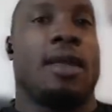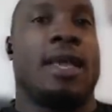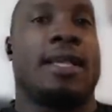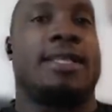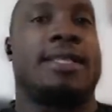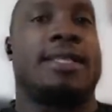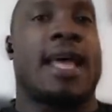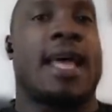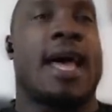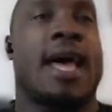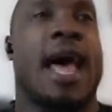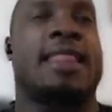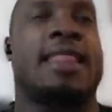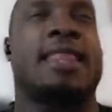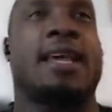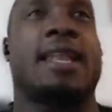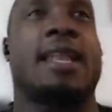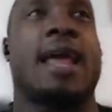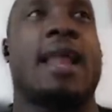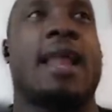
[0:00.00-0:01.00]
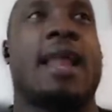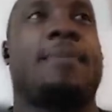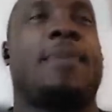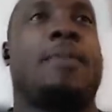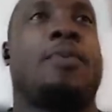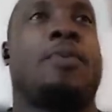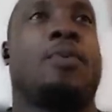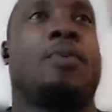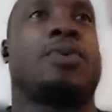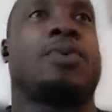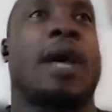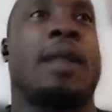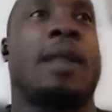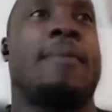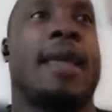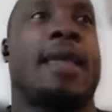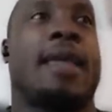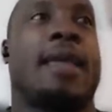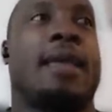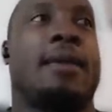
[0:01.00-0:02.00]
It's not. I think a lot of people try
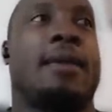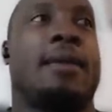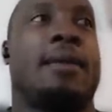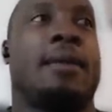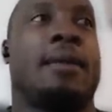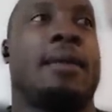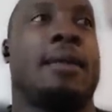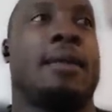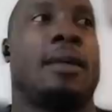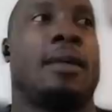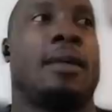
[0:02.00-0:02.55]
to make it.